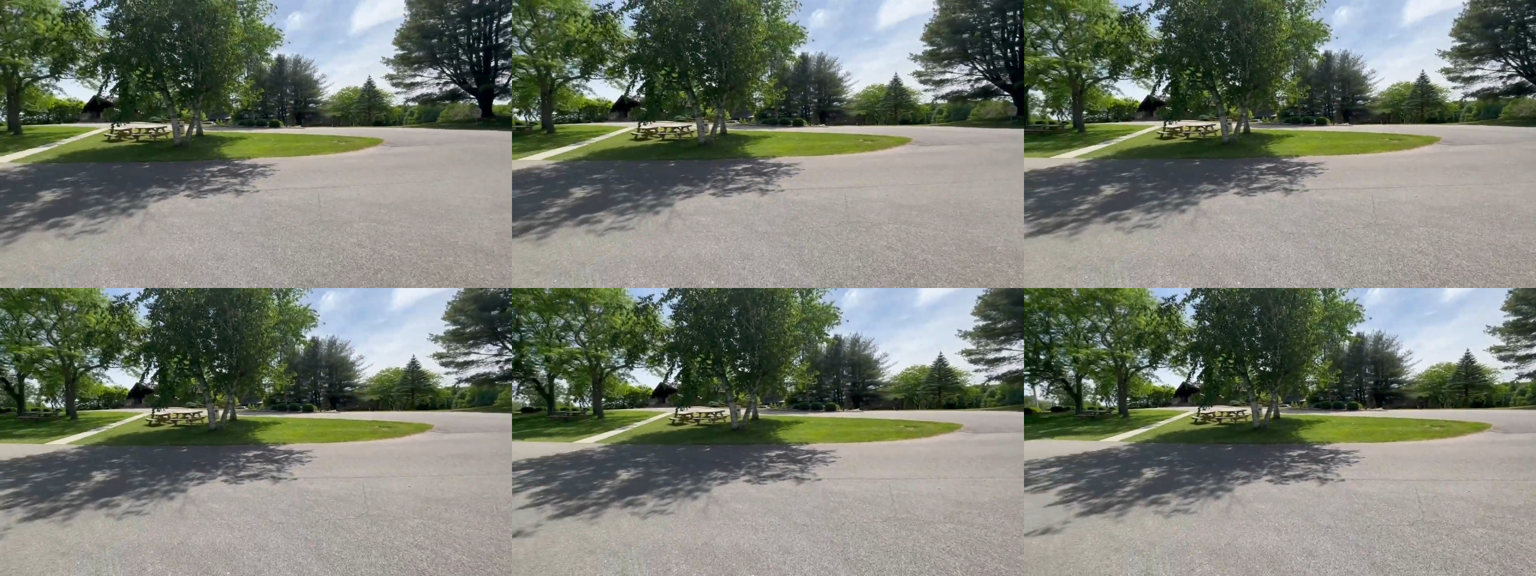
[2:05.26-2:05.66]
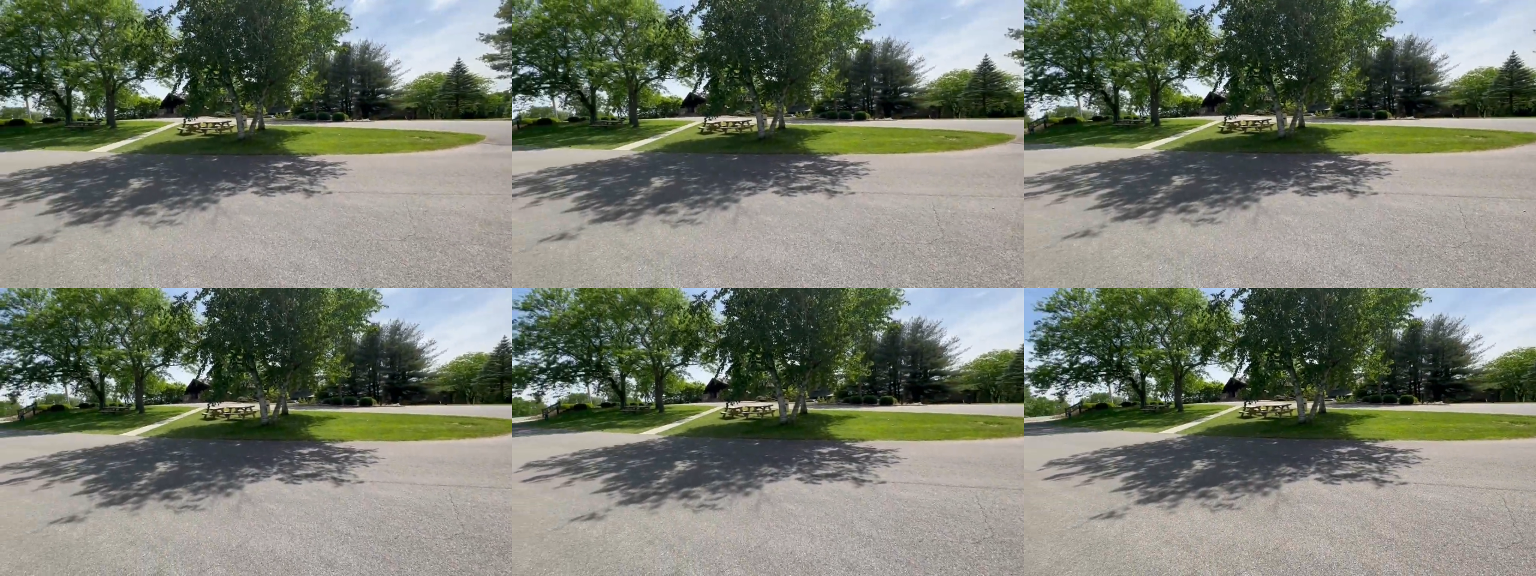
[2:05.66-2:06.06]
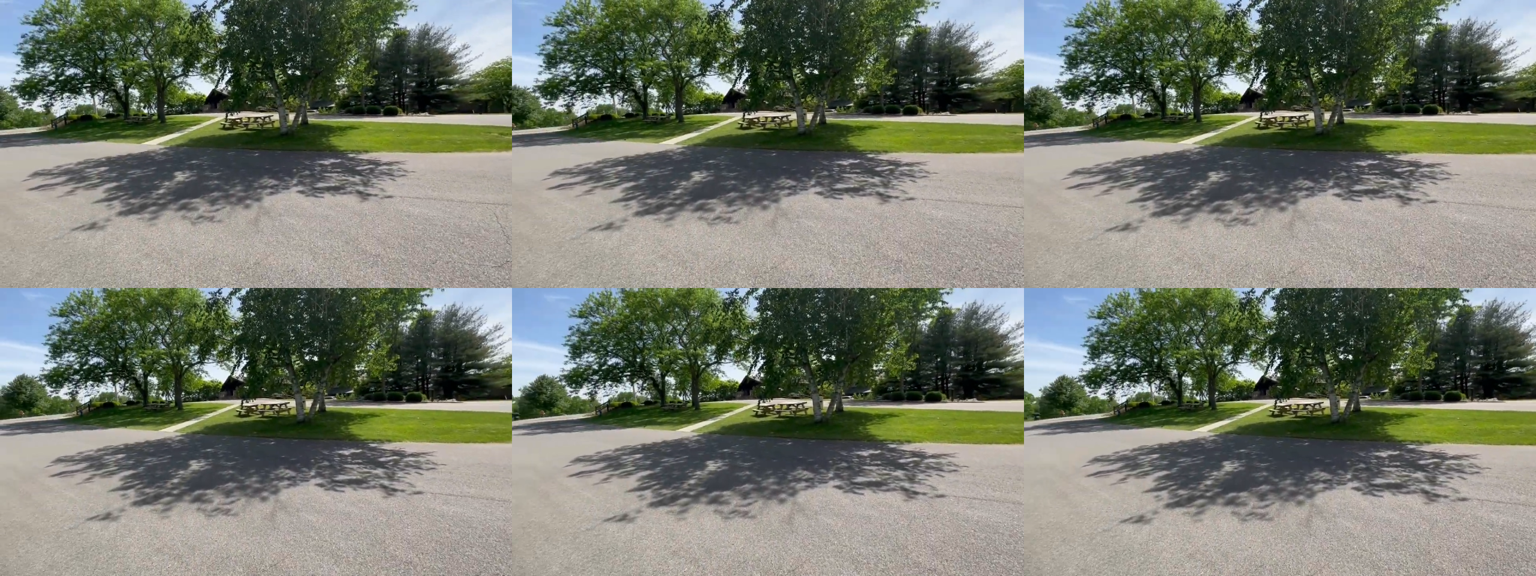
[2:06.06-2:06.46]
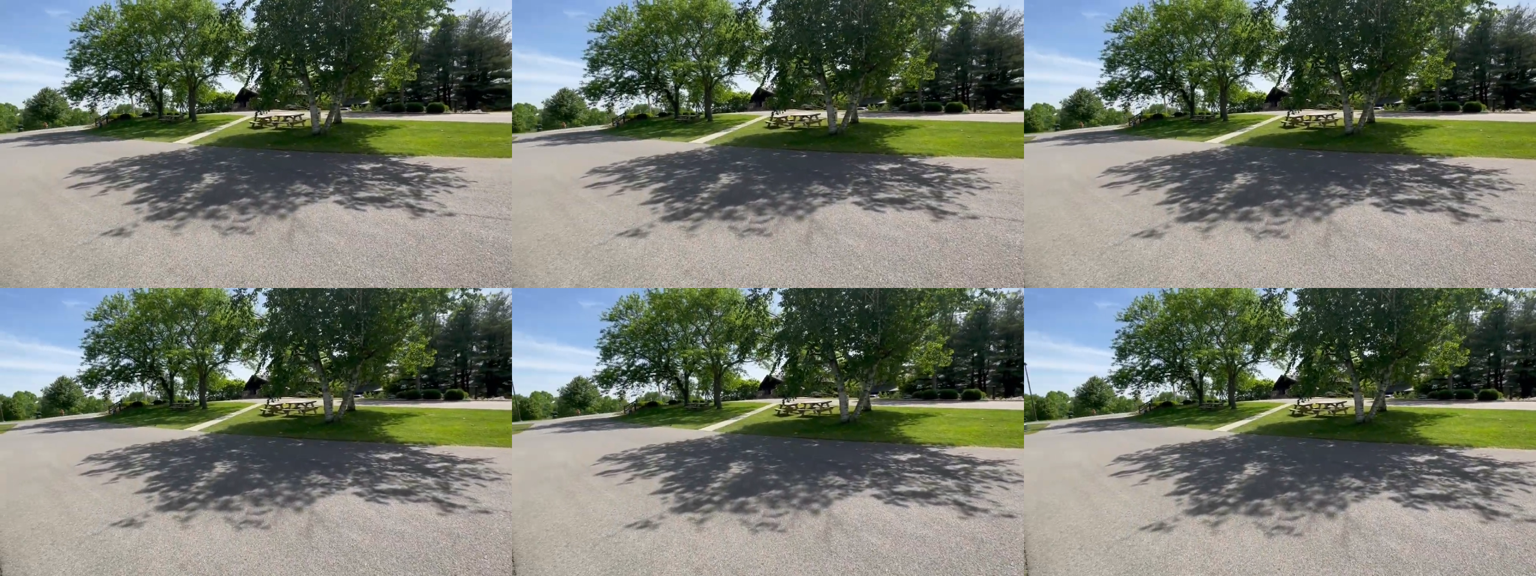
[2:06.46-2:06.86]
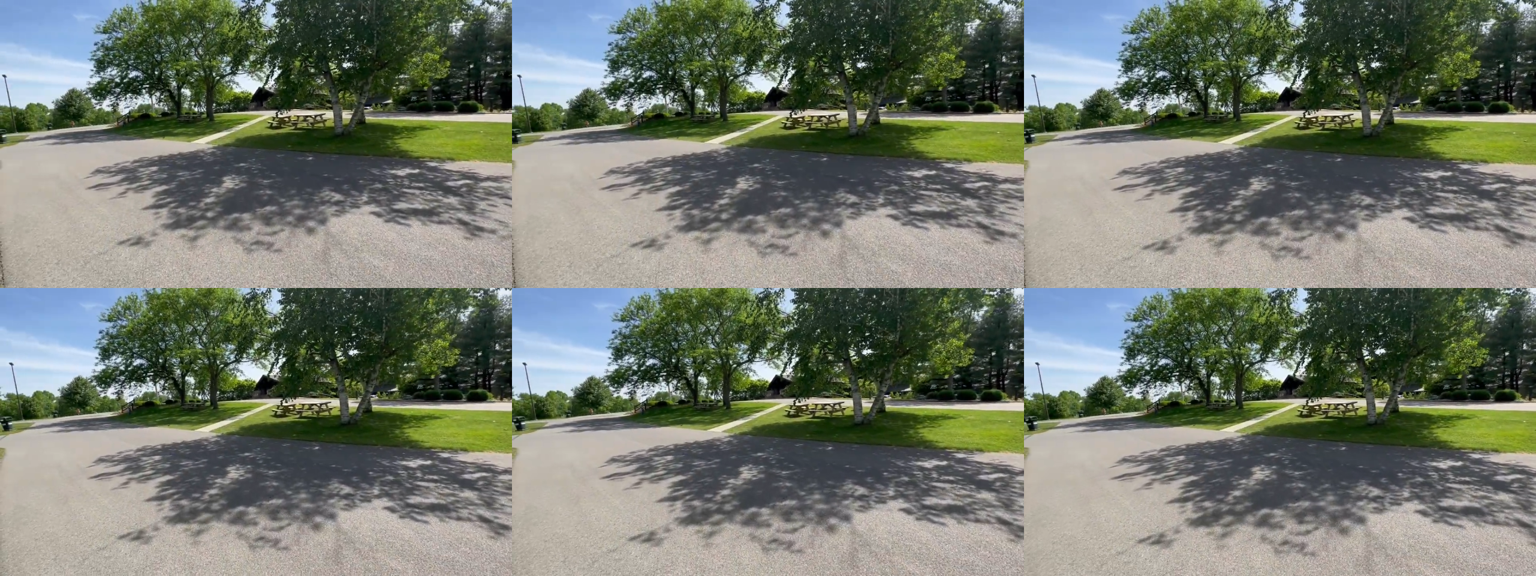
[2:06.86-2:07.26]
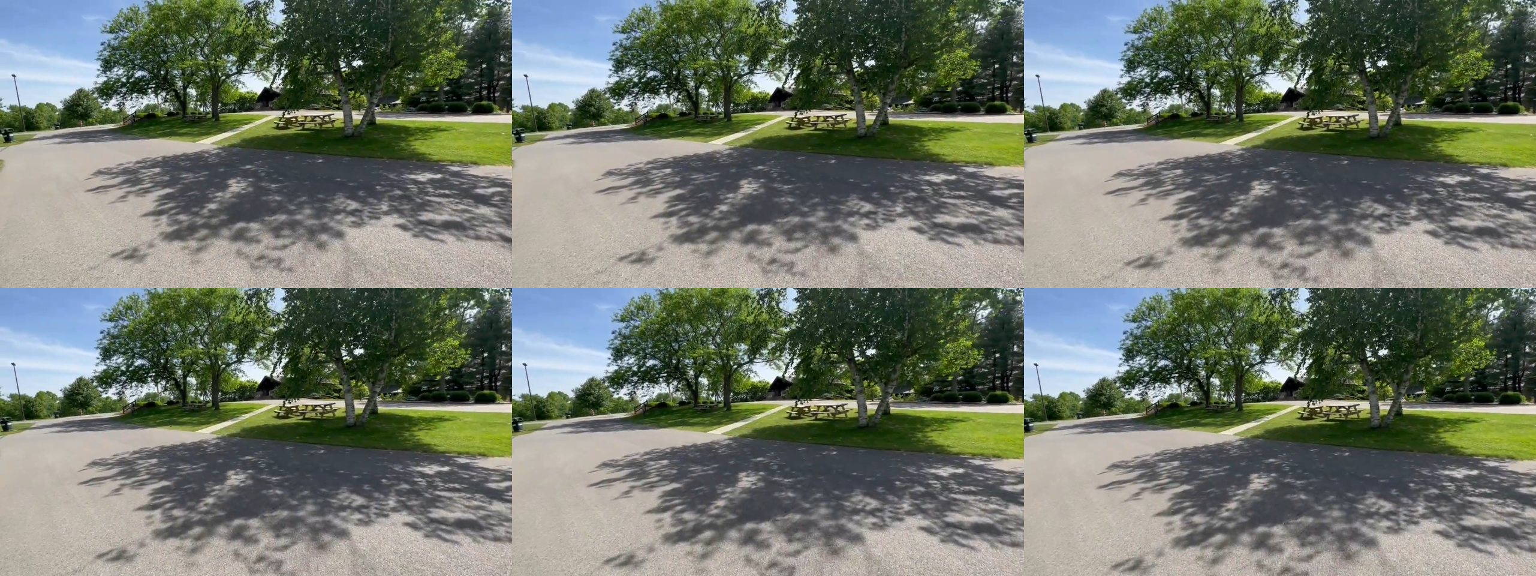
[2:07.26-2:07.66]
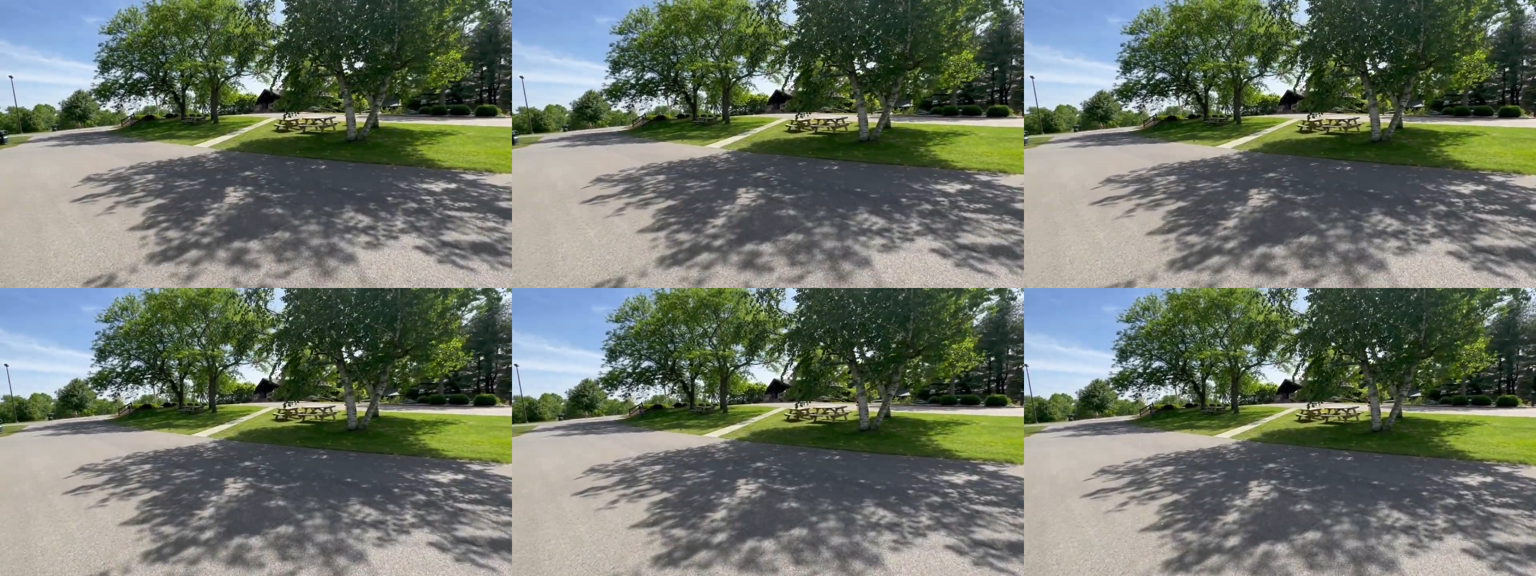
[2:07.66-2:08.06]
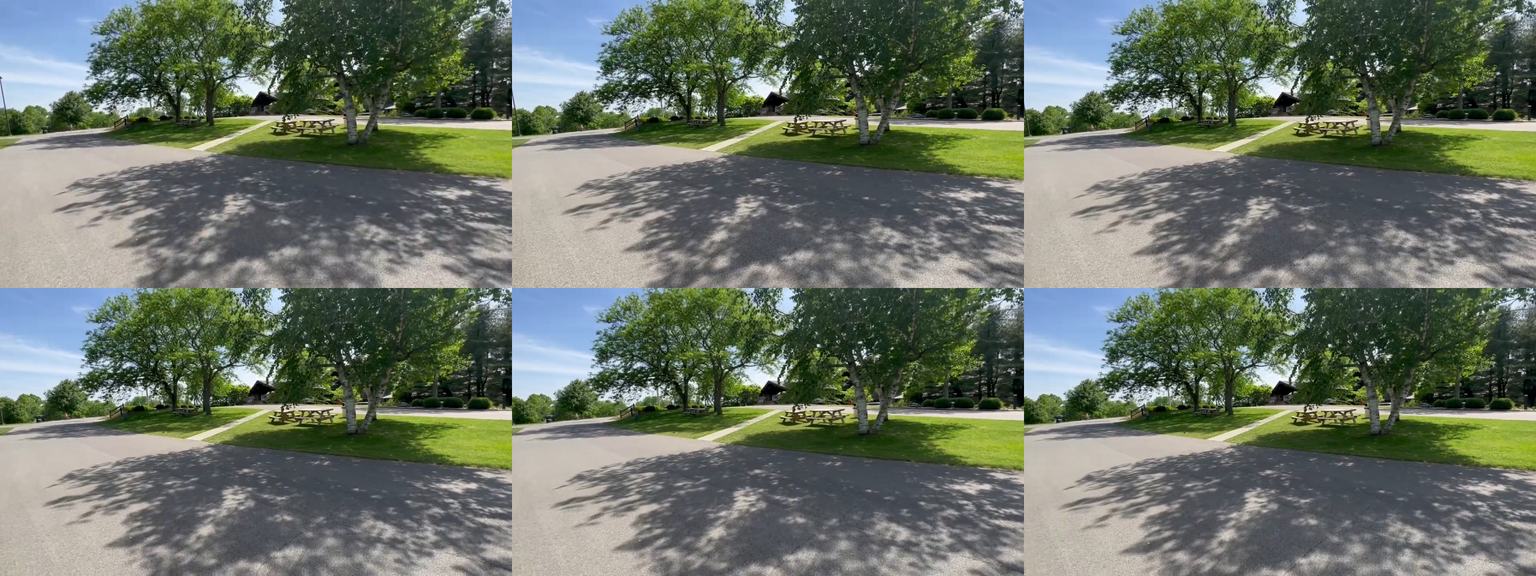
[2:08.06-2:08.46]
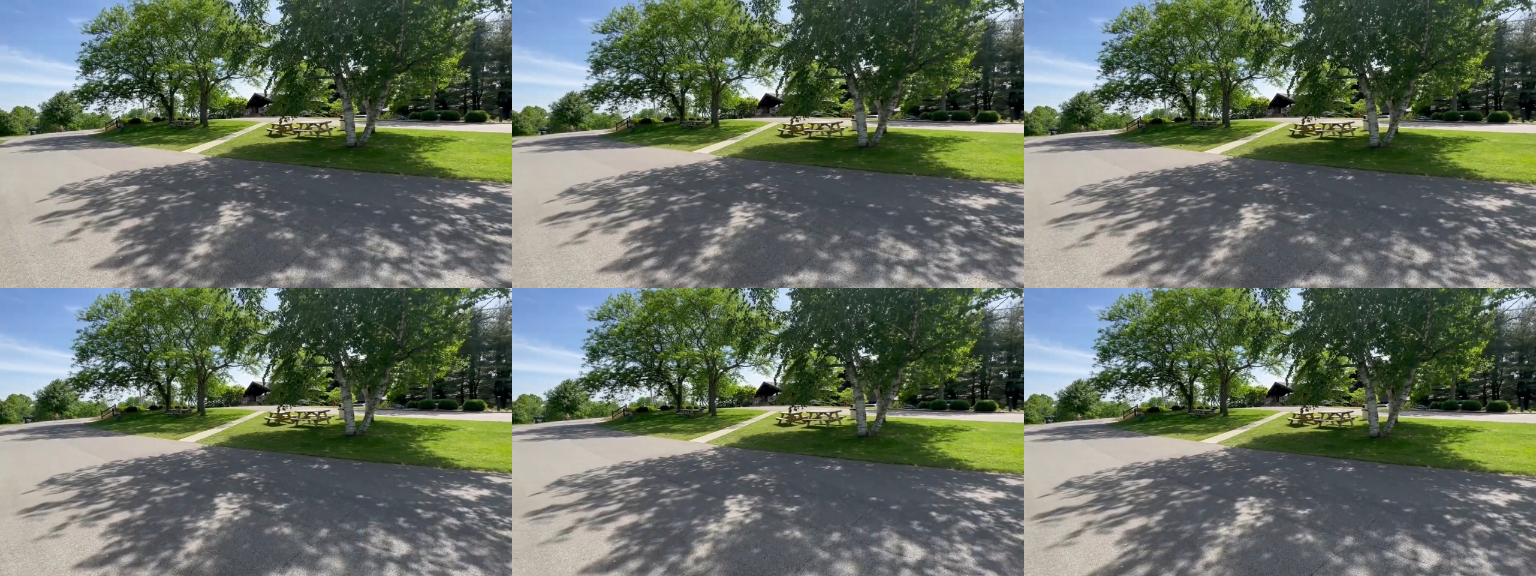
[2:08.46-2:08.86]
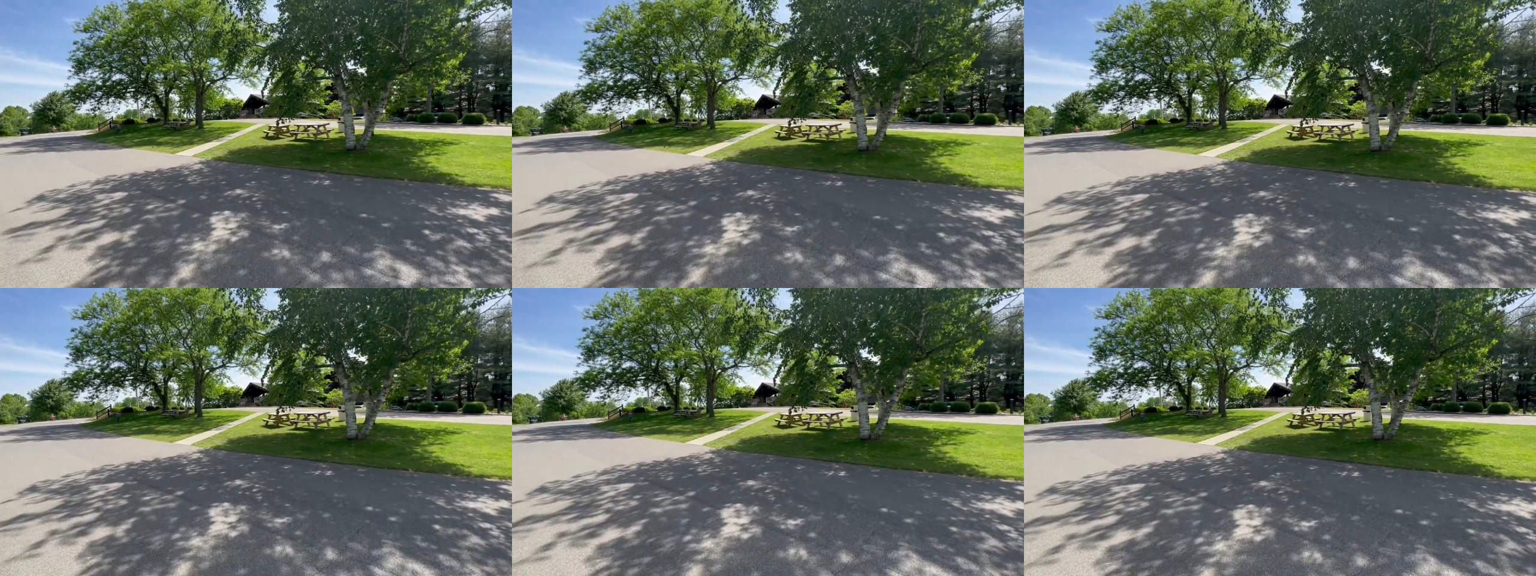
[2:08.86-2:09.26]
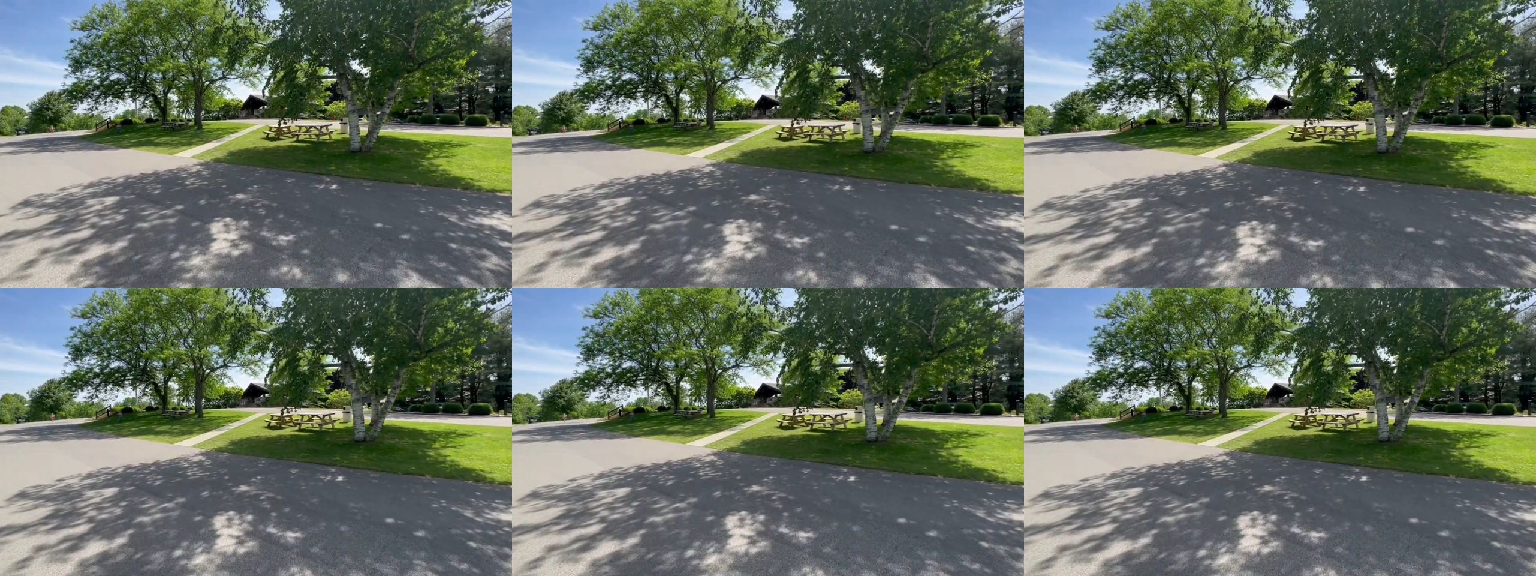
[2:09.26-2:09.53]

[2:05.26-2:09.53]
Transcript: [unreadable: no face in view]